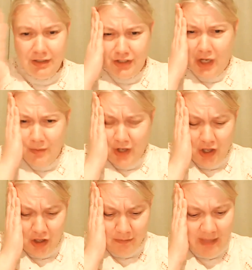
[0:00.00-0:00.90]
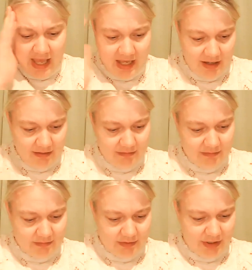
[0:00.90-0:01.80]
Don't hurt me!
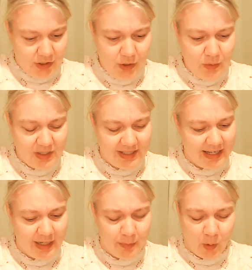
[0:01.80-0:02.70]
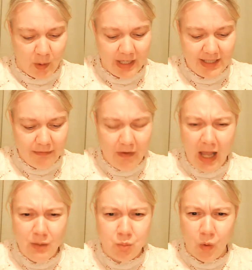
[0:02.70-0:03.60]
You silly boy, as if
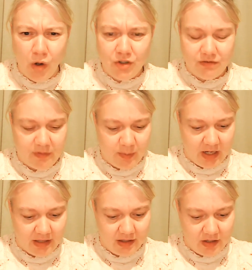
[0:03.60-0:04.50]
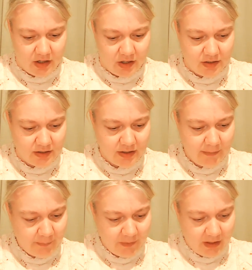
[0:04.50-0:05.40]
I would, replied the nurse,
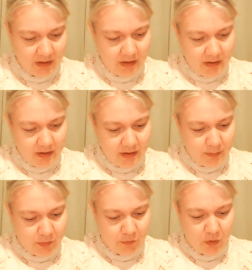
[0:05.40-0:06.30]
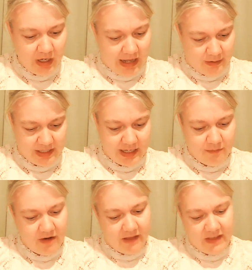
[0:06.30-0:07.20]
before clouting him
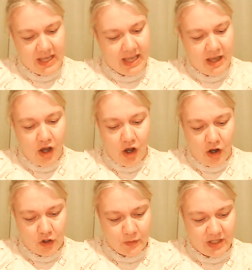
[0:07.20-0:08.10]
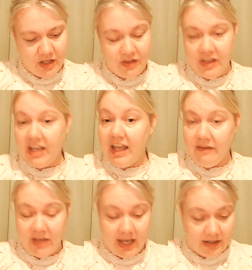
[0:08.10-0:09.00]
round the ear hard with her thick,
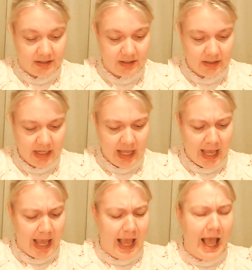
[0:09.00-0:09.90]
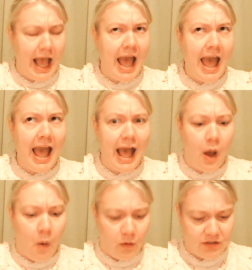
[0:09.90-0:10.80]
heavy hand.
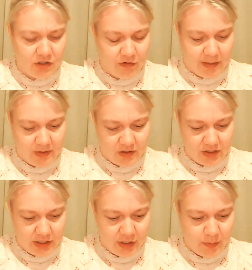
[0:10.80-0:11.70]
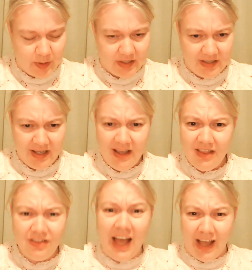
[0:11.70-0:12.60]
Ow! Screamed Dr. Lupus.
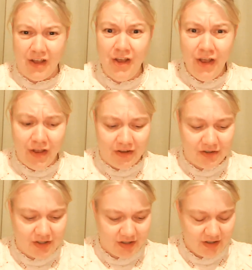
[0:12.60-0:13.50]
That hurt!